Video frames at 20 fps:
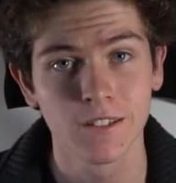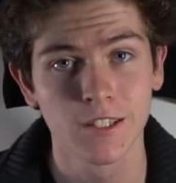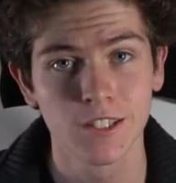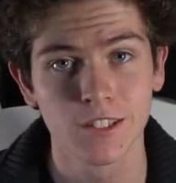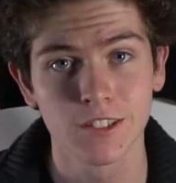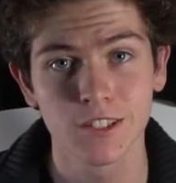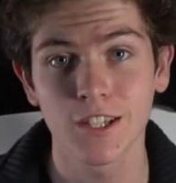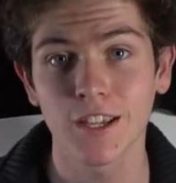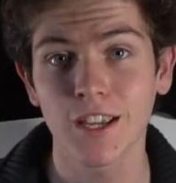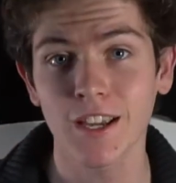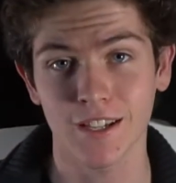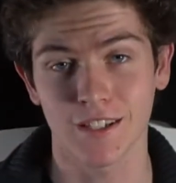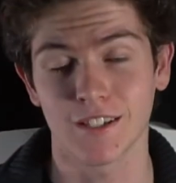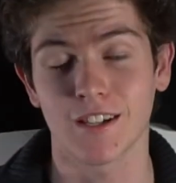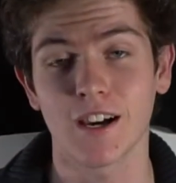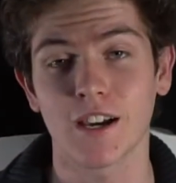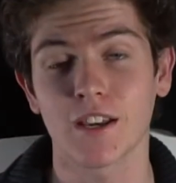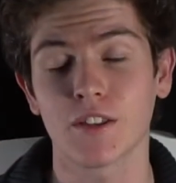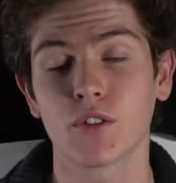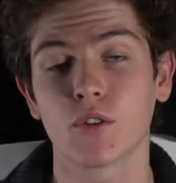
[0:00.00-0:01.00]
So yeah,
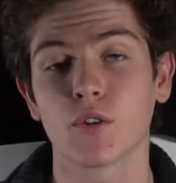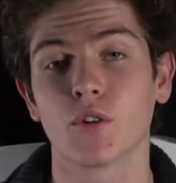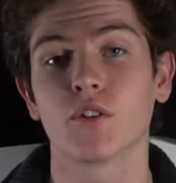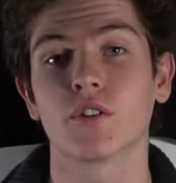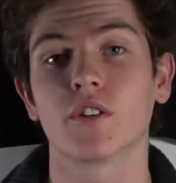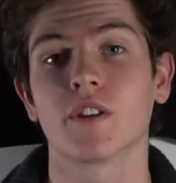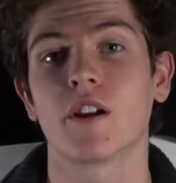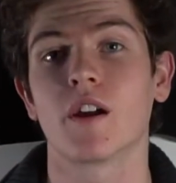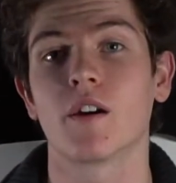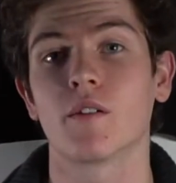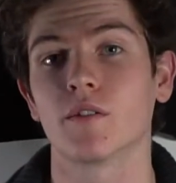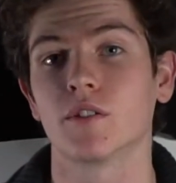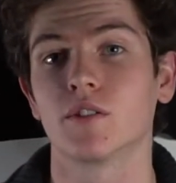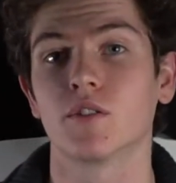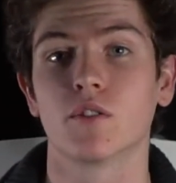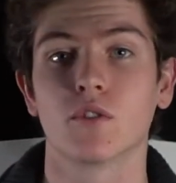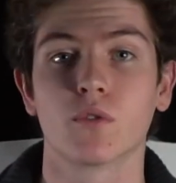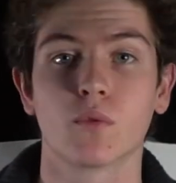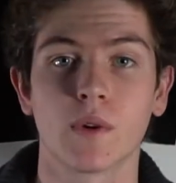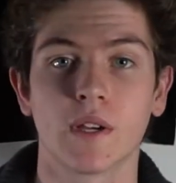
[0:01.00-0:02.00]
I thought that I would
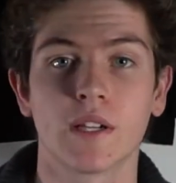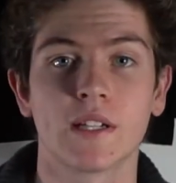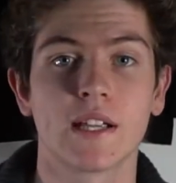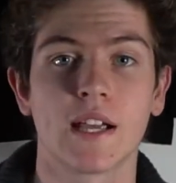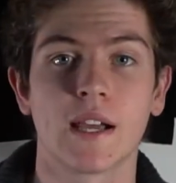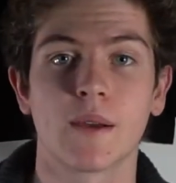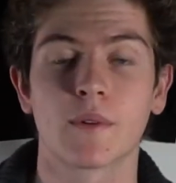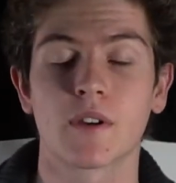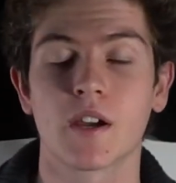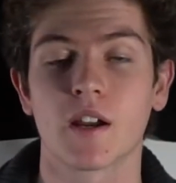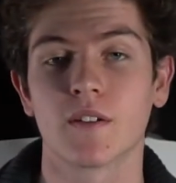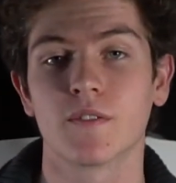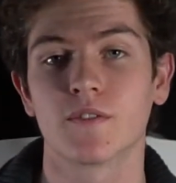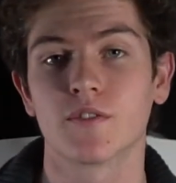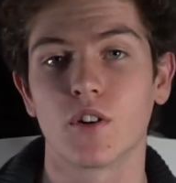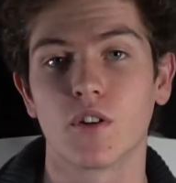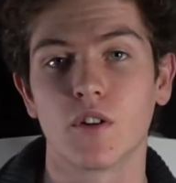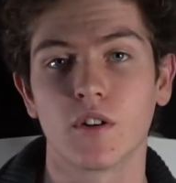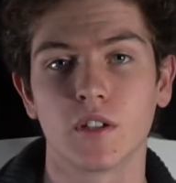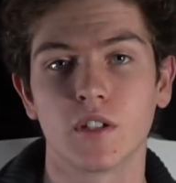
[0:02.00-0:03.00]
do a recap kind of
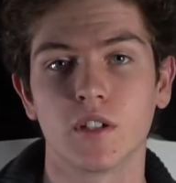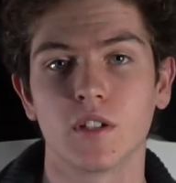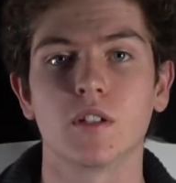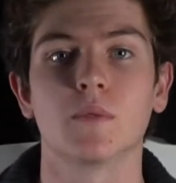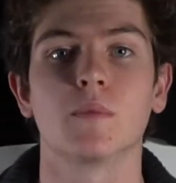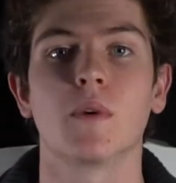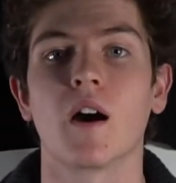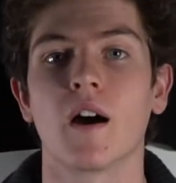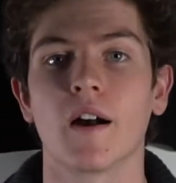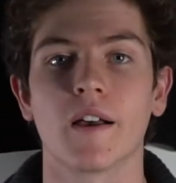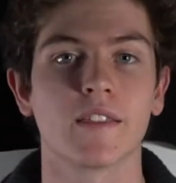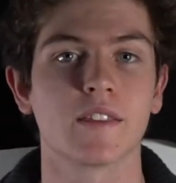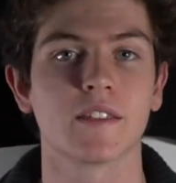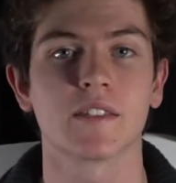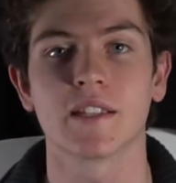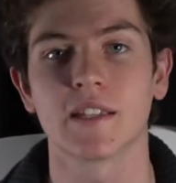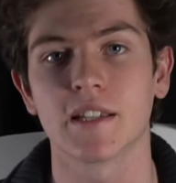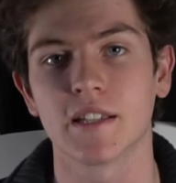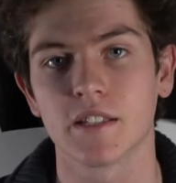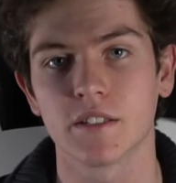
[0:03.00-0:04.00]
showing you the behind the
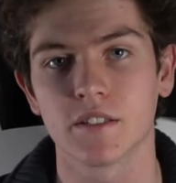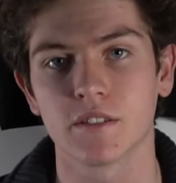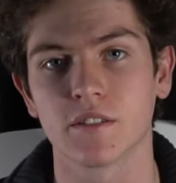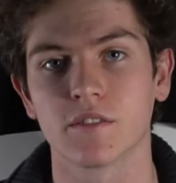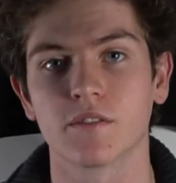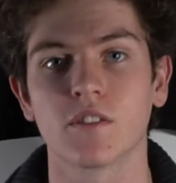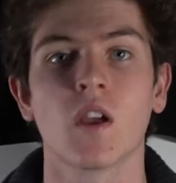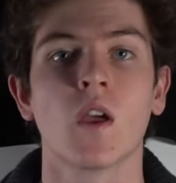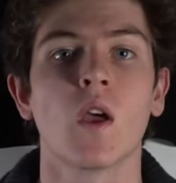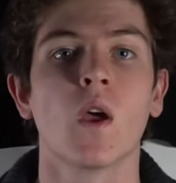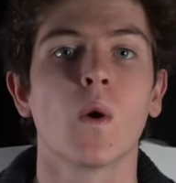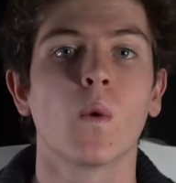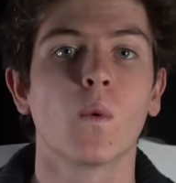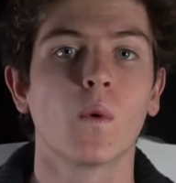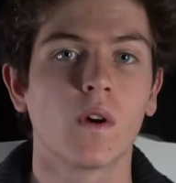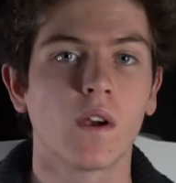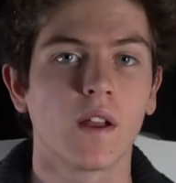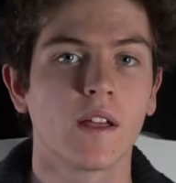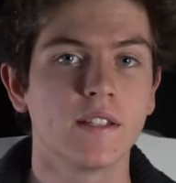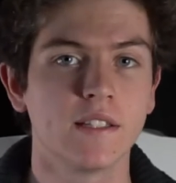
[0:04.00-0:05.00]
scenes of
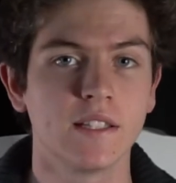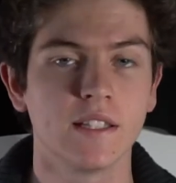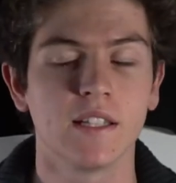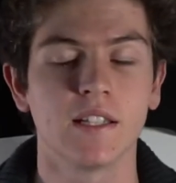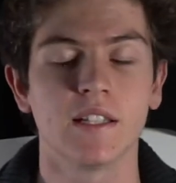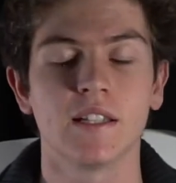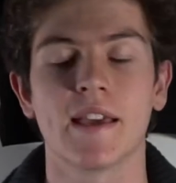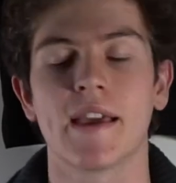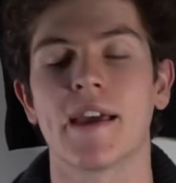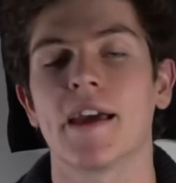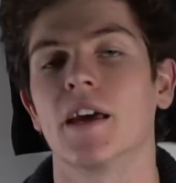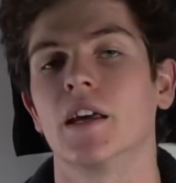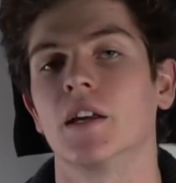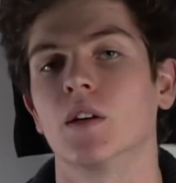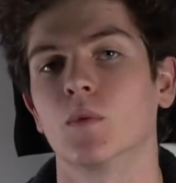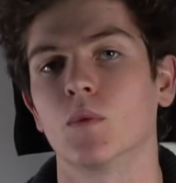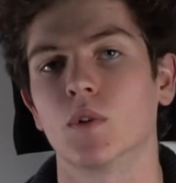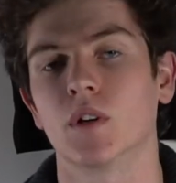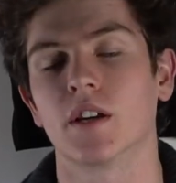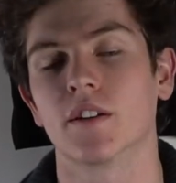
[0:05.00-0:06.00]
what I did
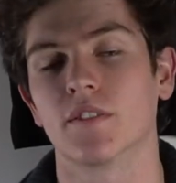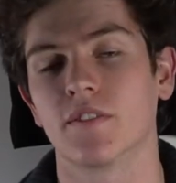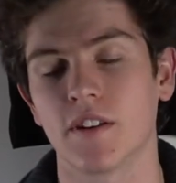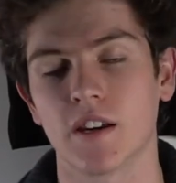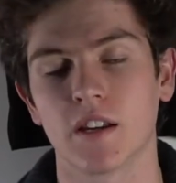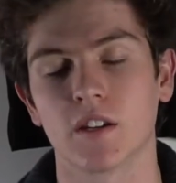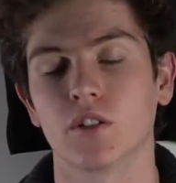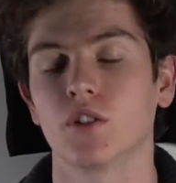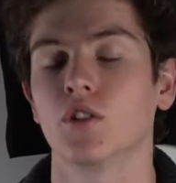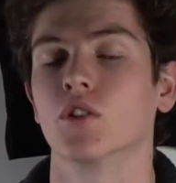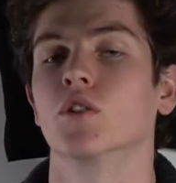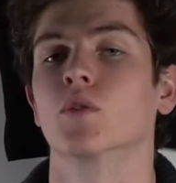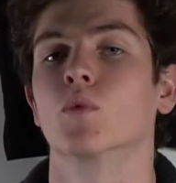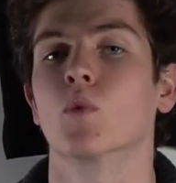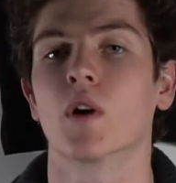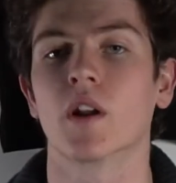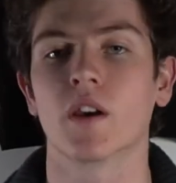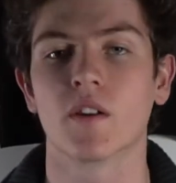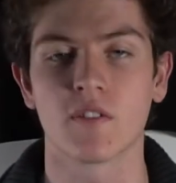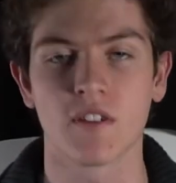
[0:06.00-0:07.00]
and what I found good,
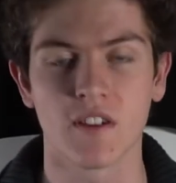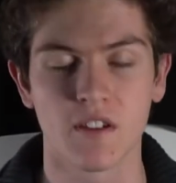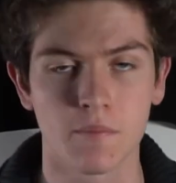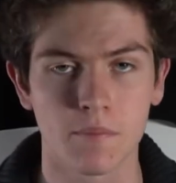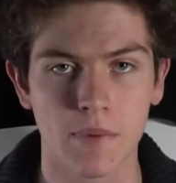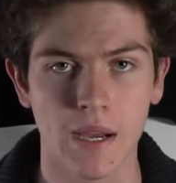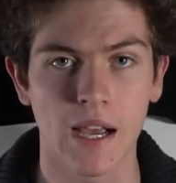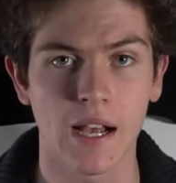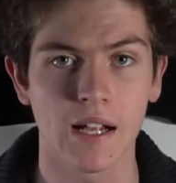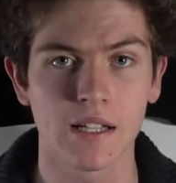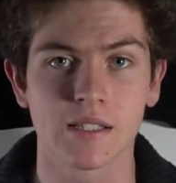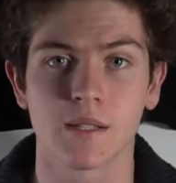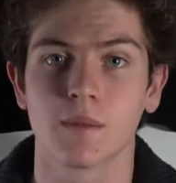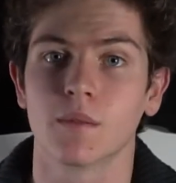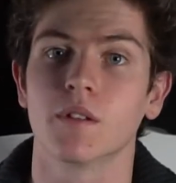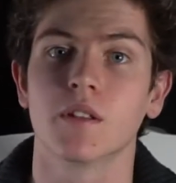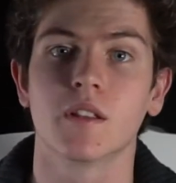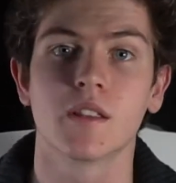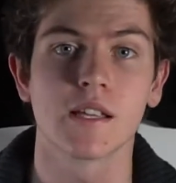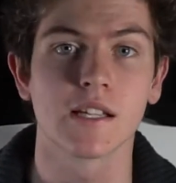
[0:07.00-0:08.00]
what I found bad, some
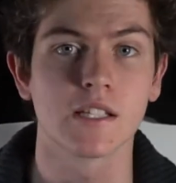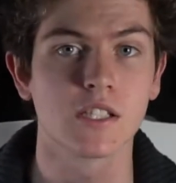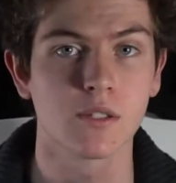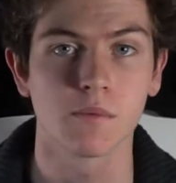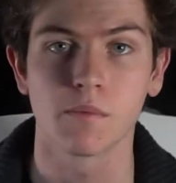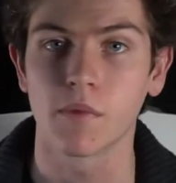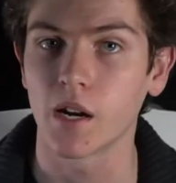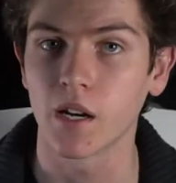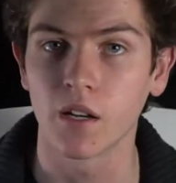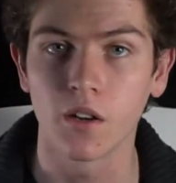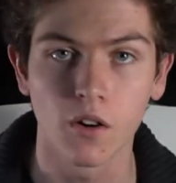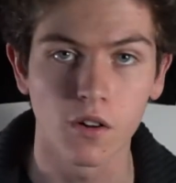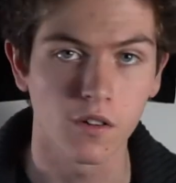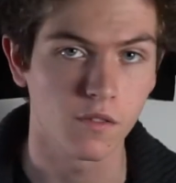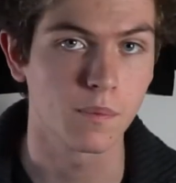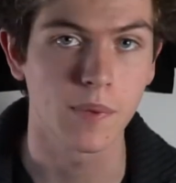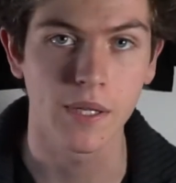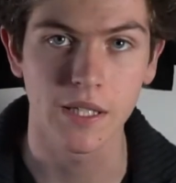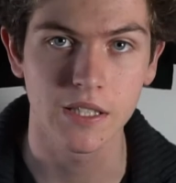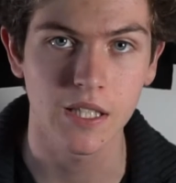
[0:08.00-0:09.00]
of the things you might not
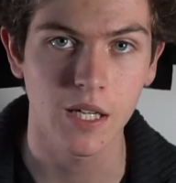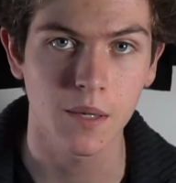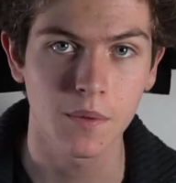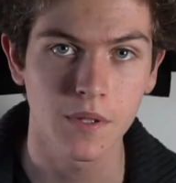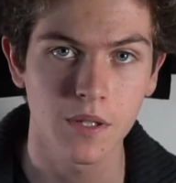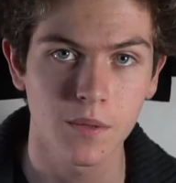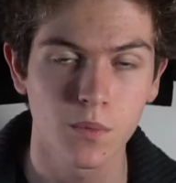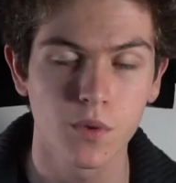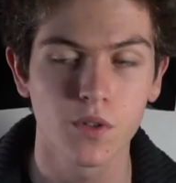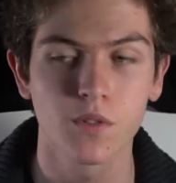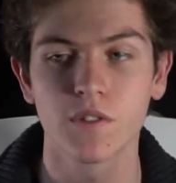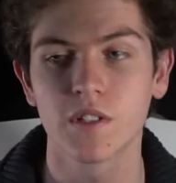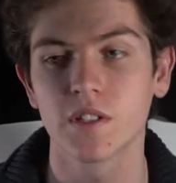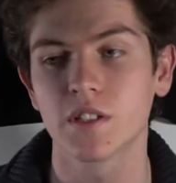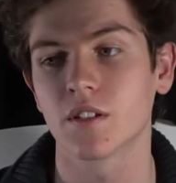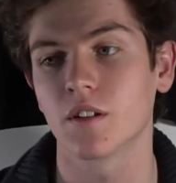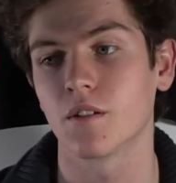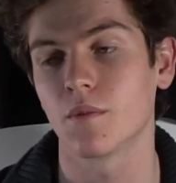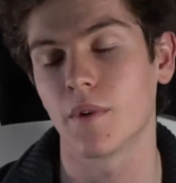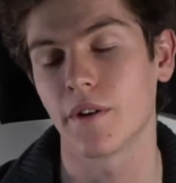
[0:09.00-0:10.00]
have picked up in the movie,
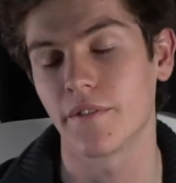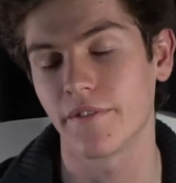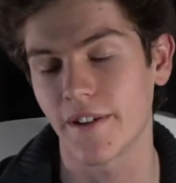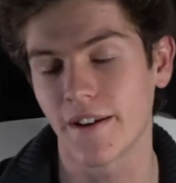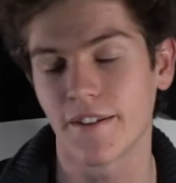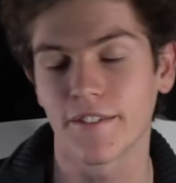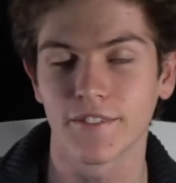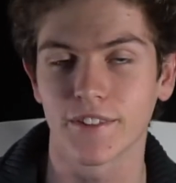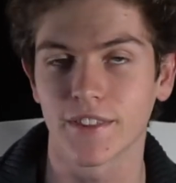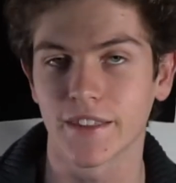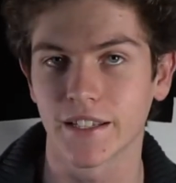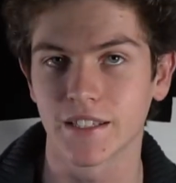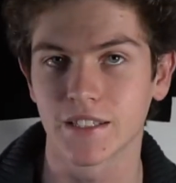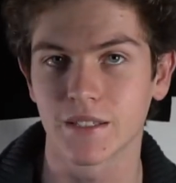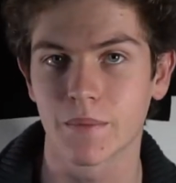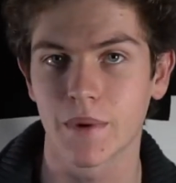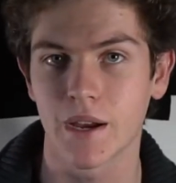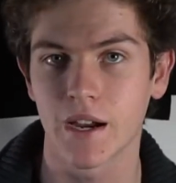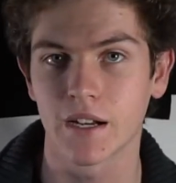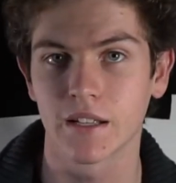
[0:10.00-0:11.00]
some of my favourite things
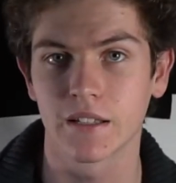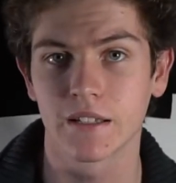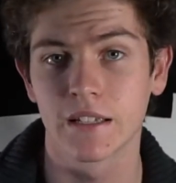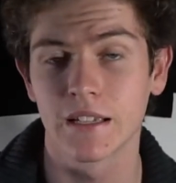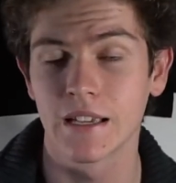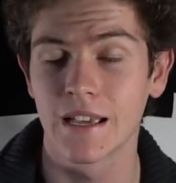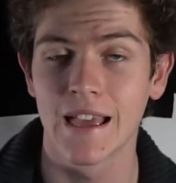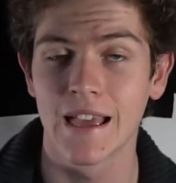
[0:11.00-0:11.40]
about it.